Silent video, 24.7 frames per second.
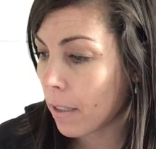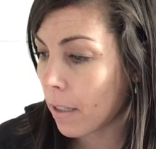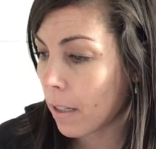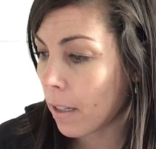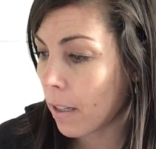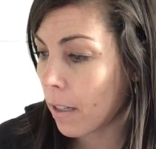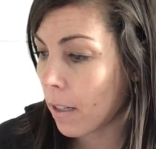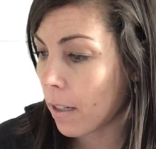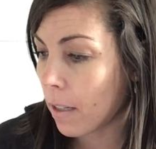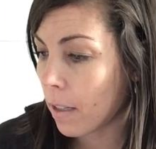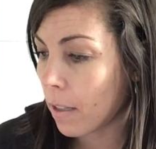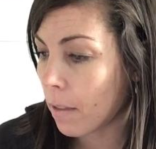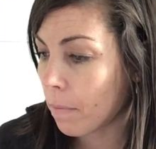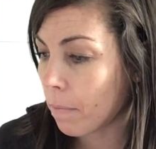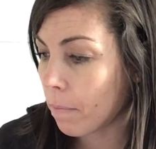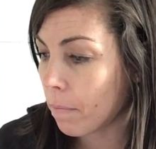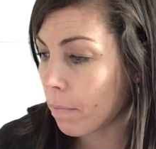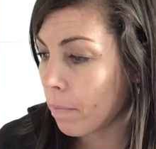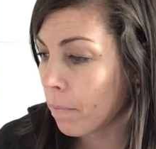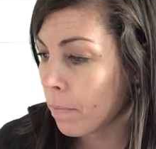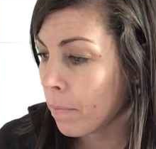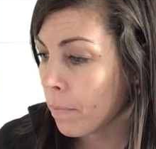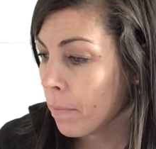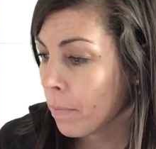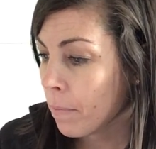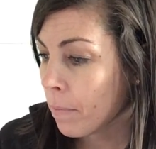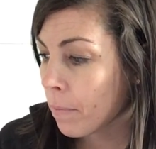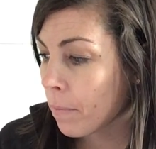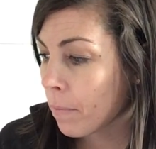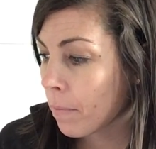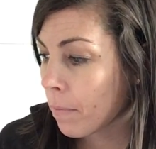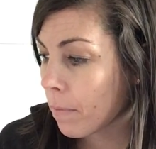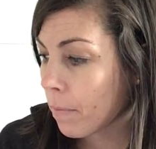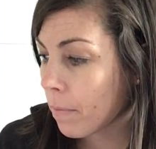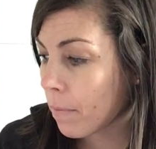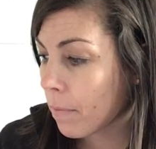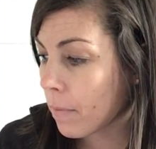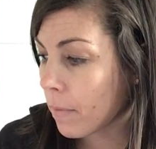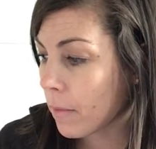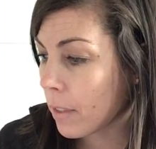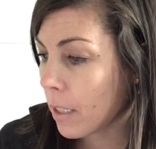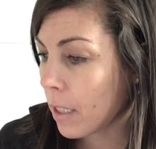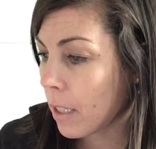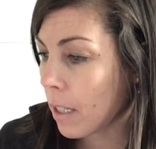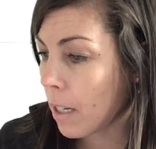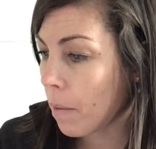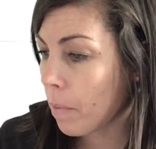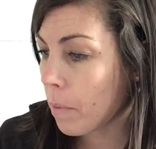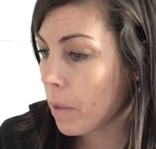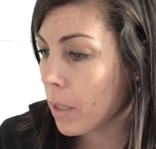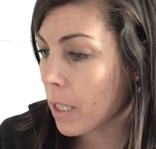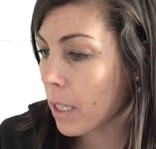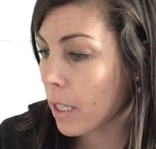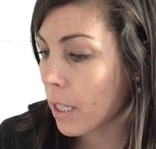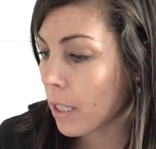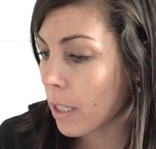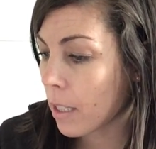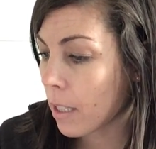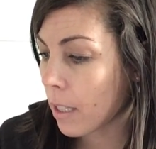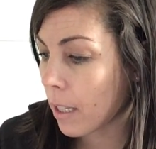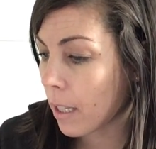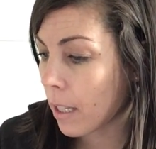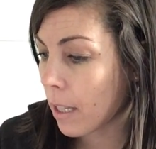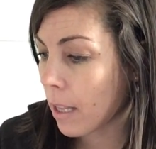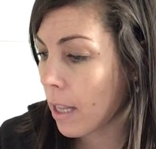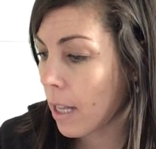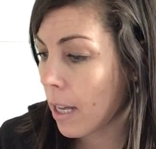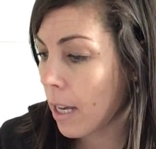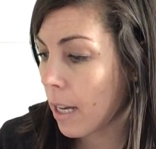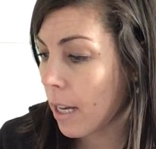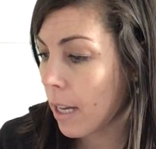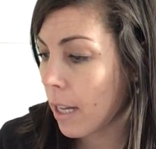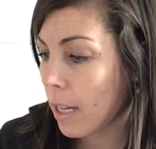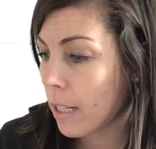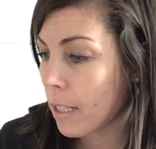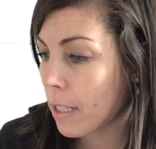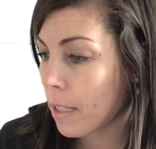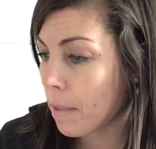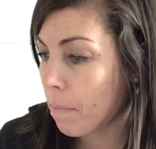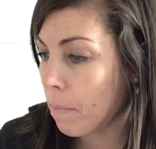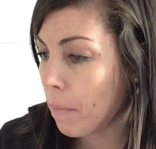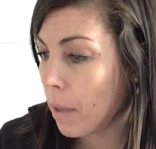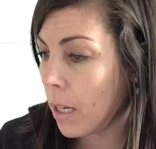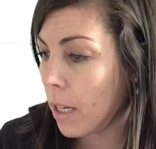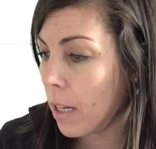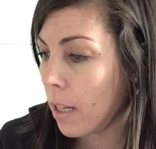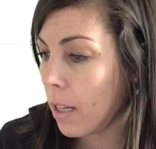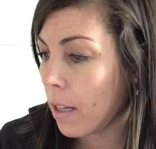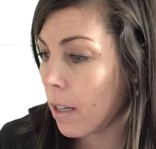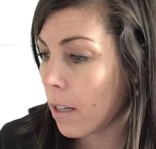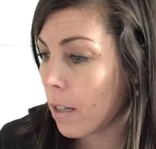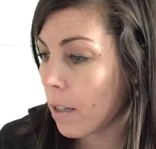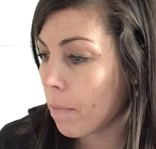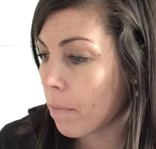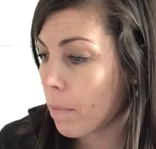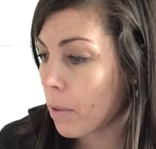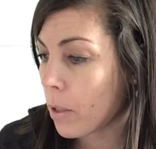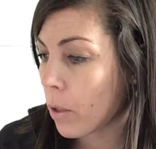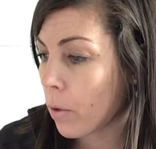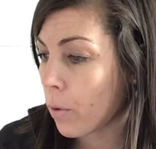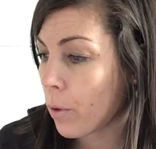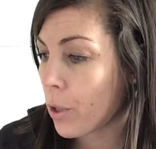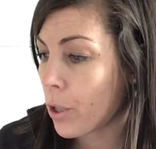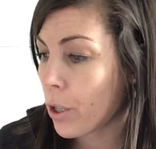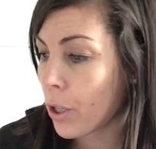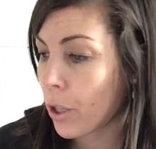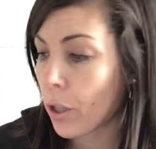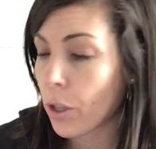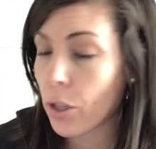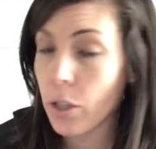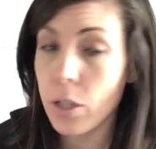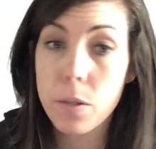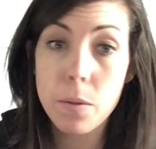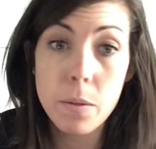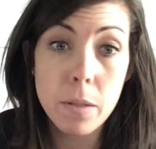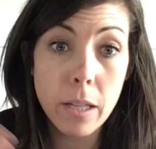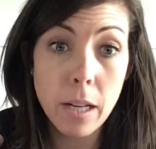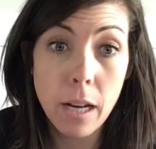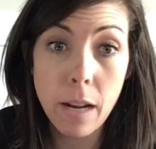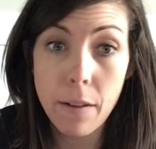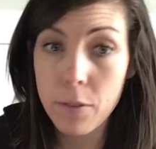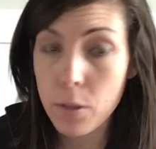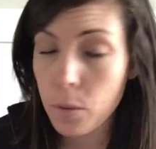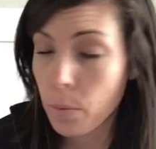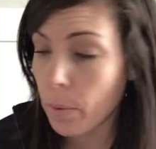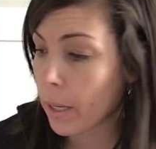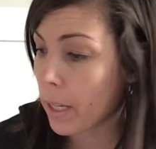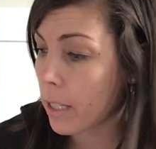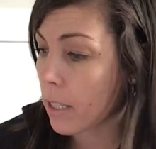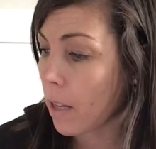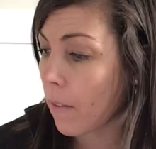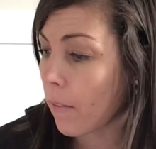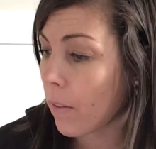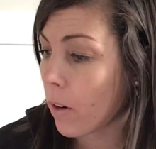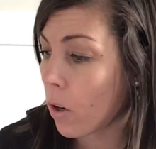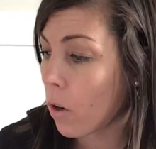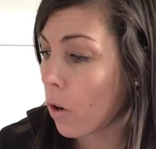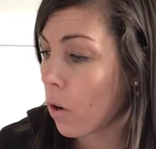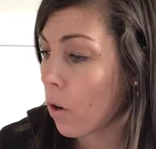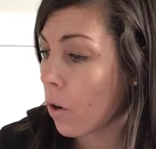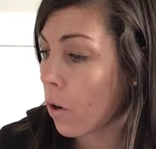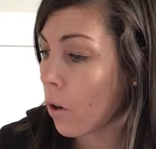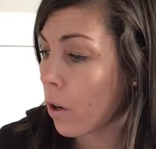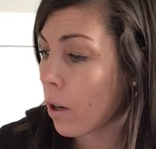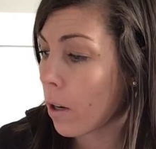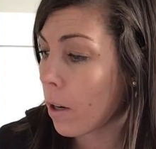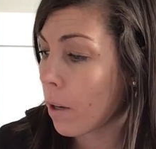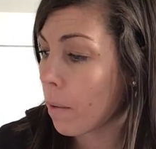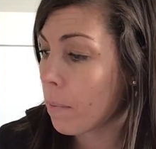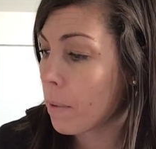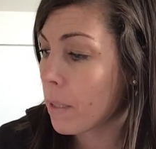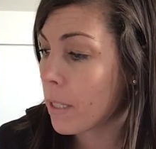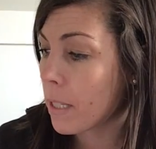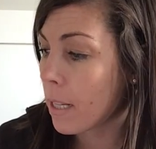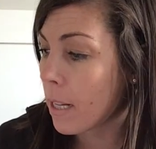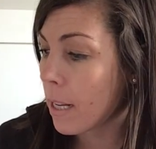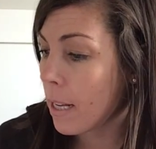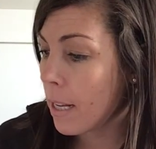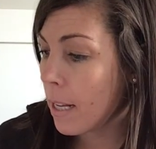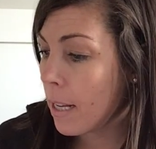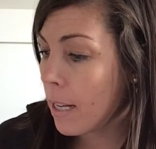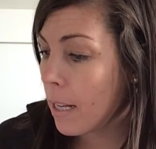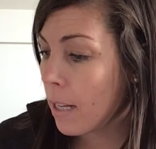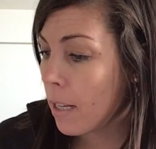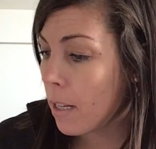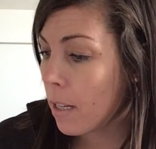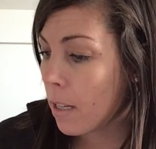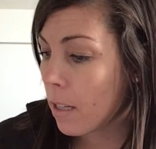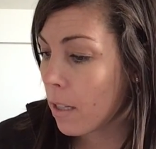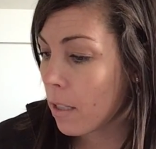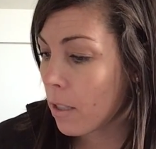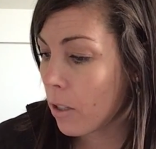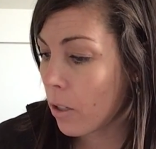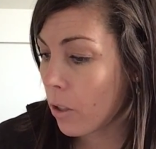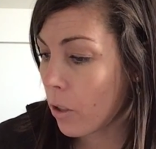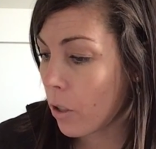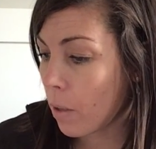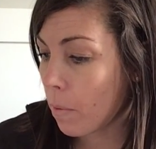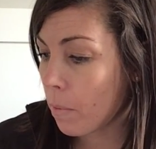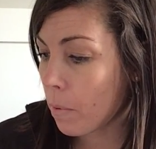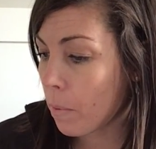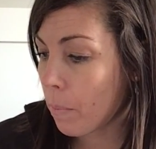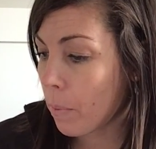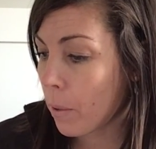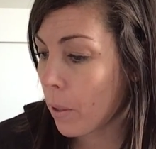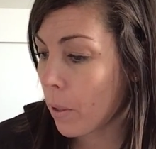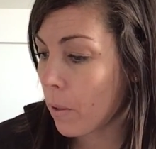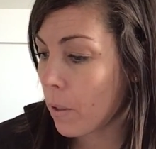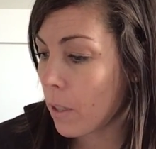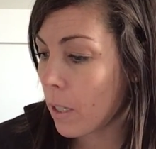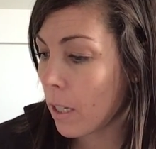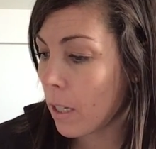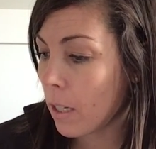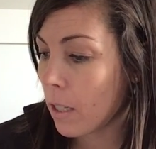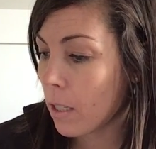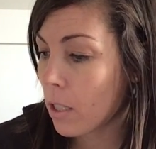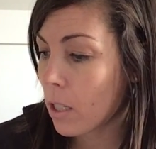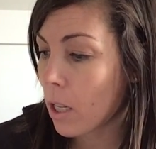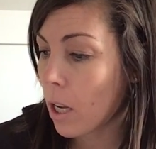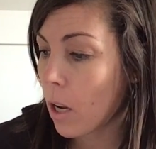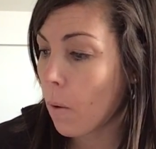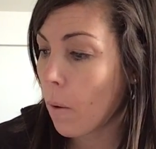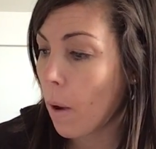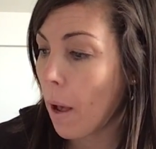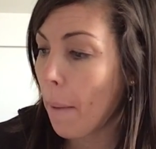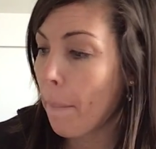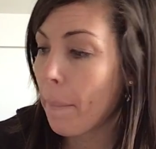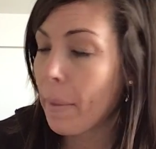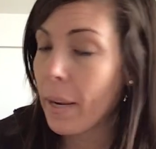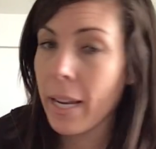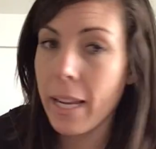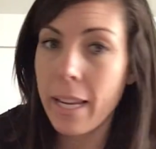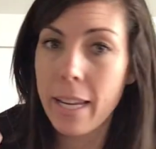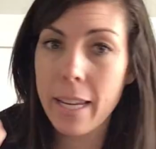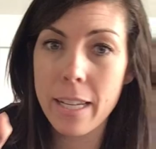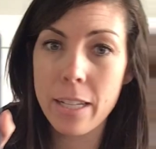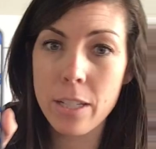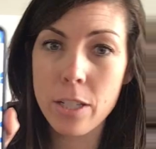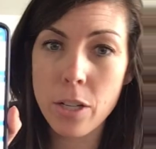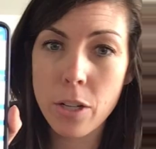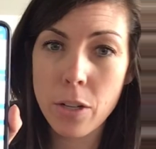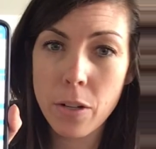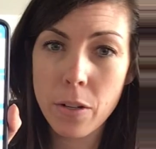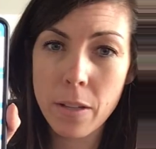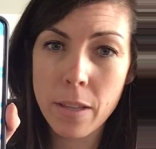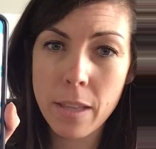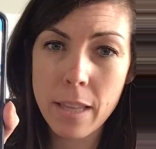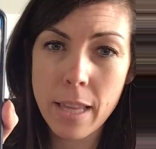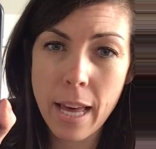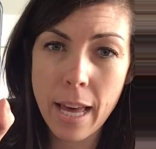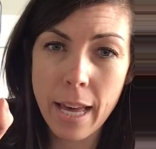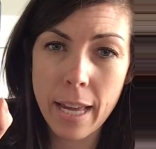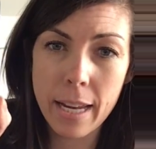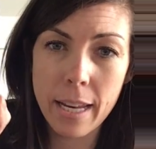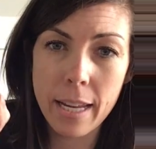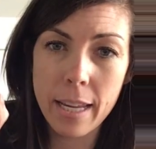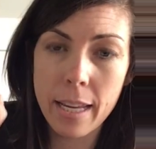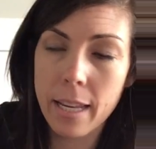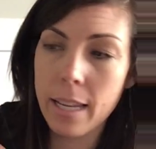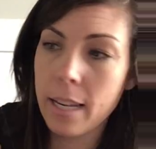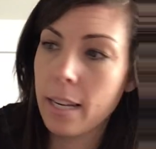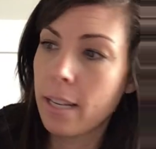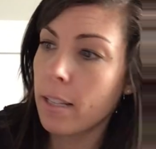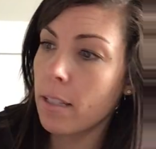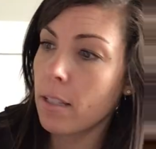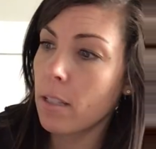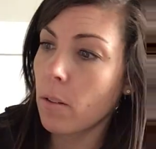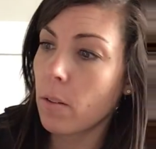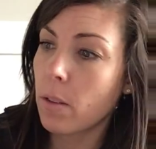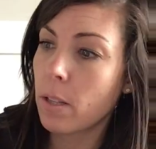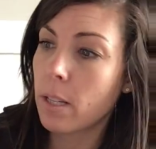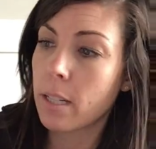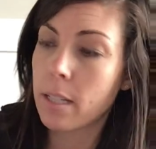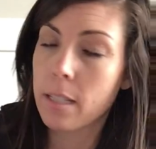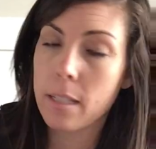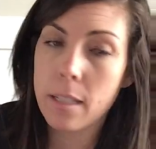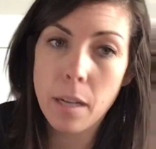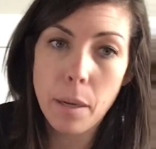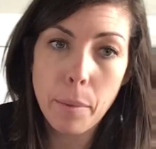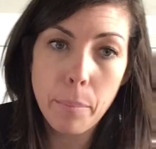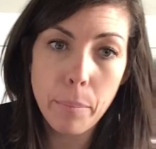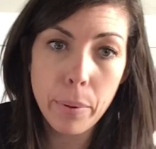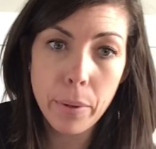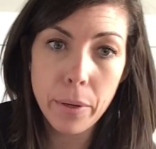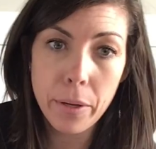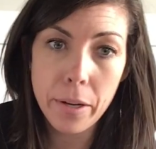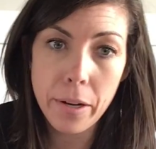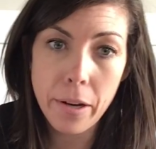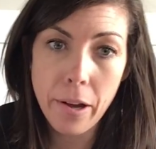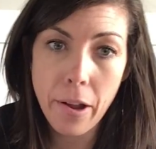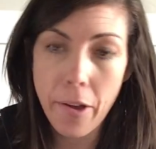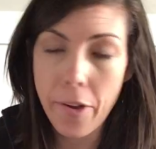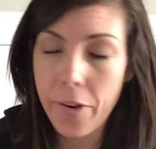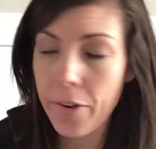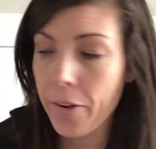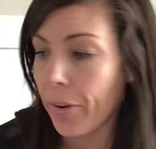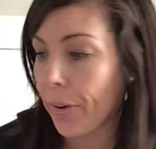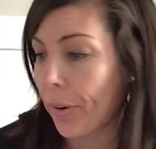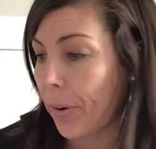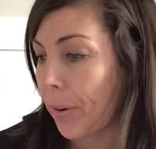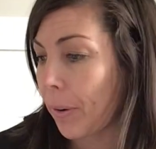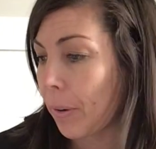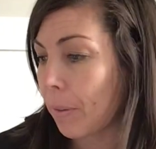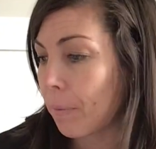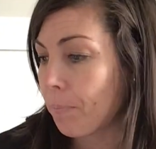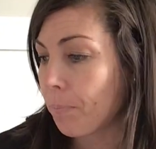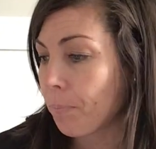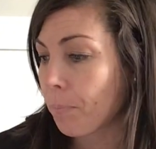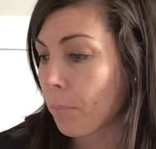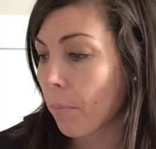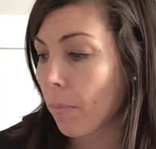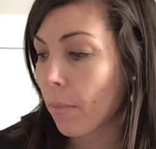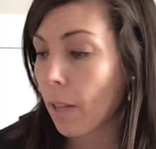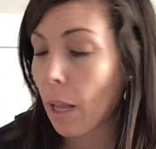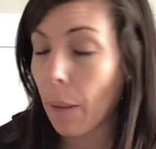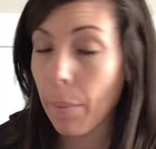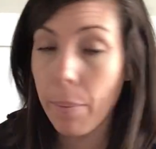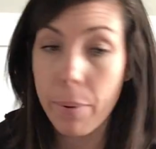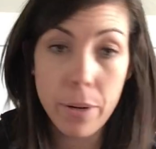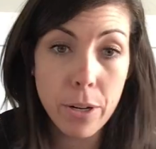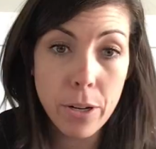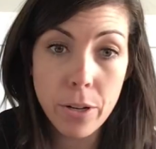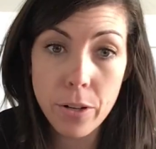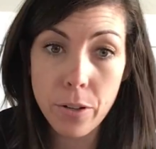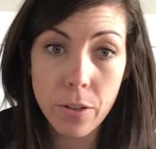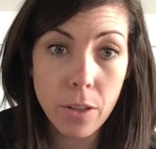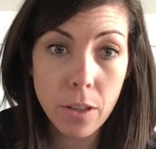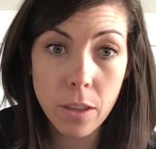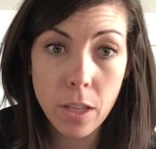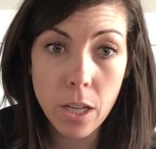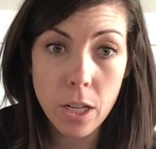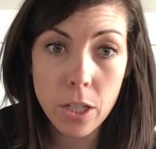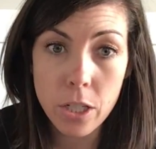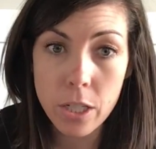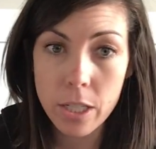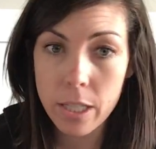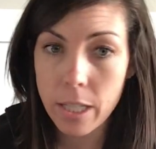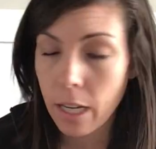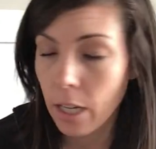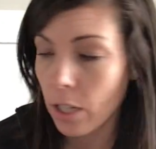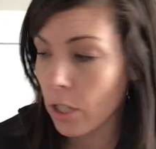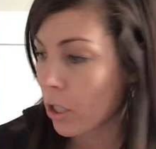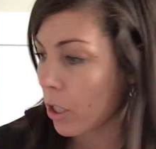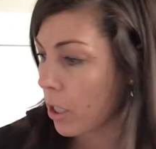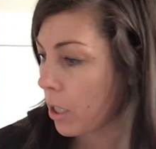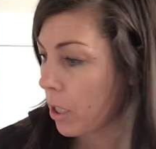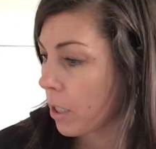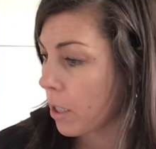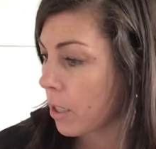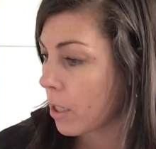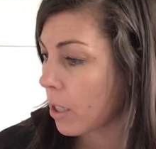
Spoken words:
And I'm just going to select that. It's medium, so sure. So it's going to have 27 carbs, 0 grams of protein. So I'm going to enter that in, and so then it's going to put it under, I'll put it under the lunch section.